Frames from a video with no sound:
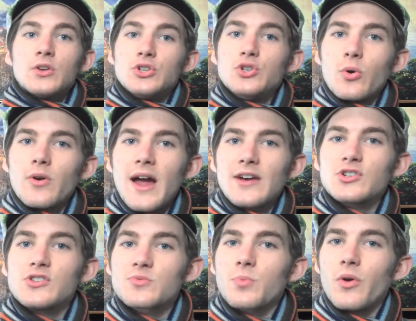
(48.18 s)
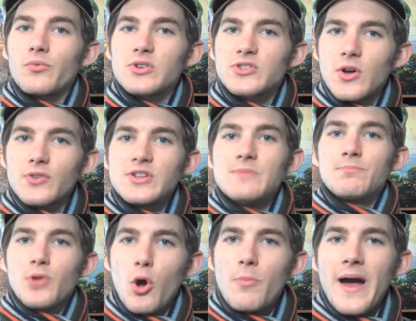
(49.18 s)
Your actions will result in
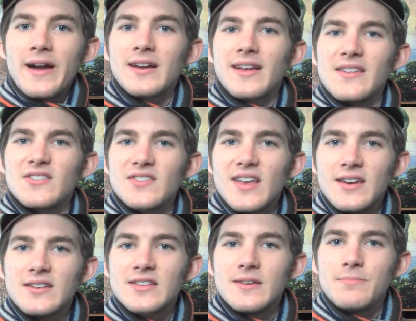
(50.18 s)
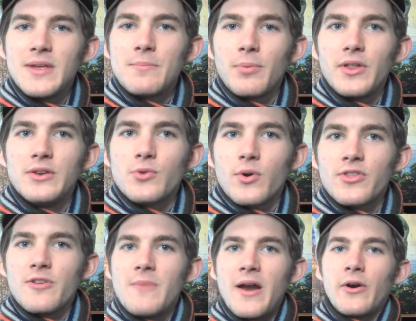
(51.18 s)
blowback against innocent people in North
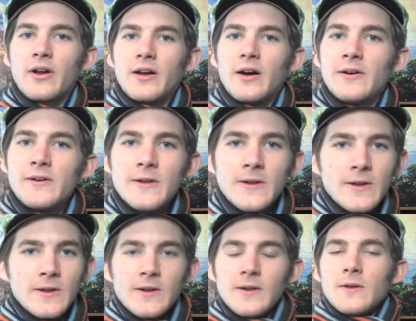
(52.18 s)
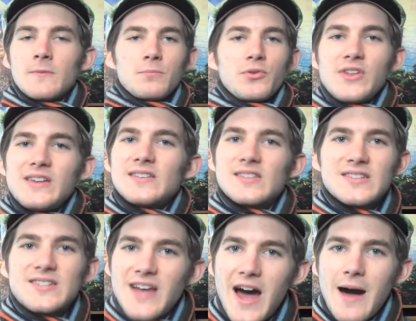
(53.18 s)
America. Please
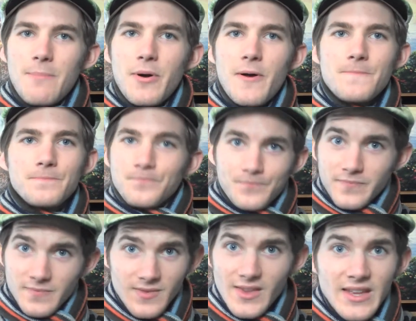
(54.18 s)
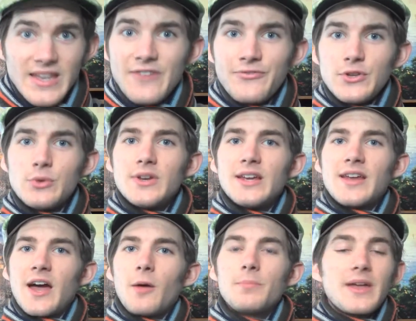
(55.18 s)
stop. If you need
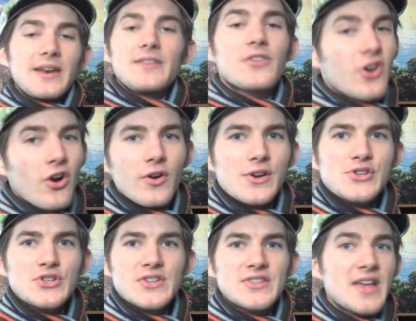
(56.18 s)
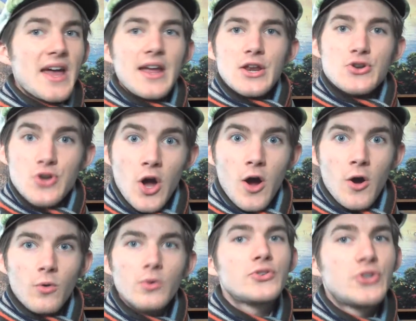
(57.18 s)
help getting the courage to say
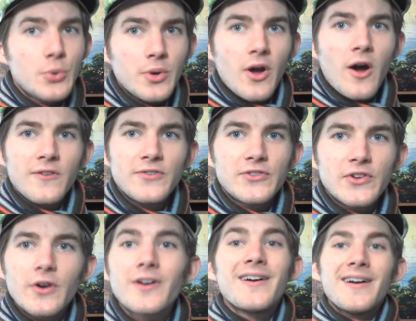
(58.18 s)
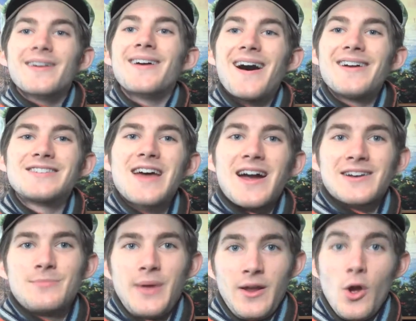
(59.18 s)
no to an officer, contact
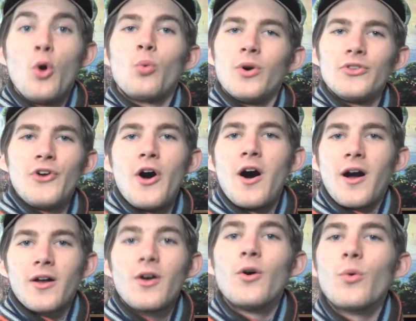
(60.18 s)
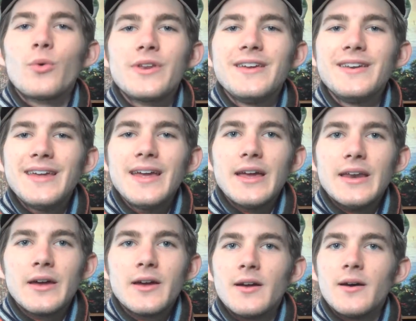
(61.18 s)
me. We'll talk. What do you need?
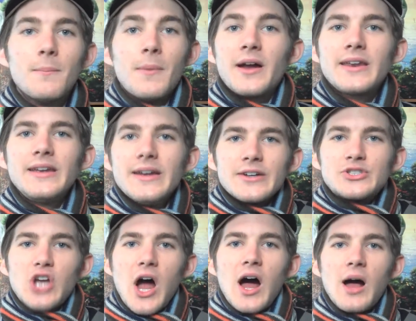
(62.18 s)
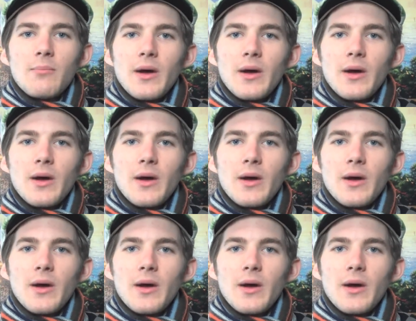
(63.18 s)
Money? A job?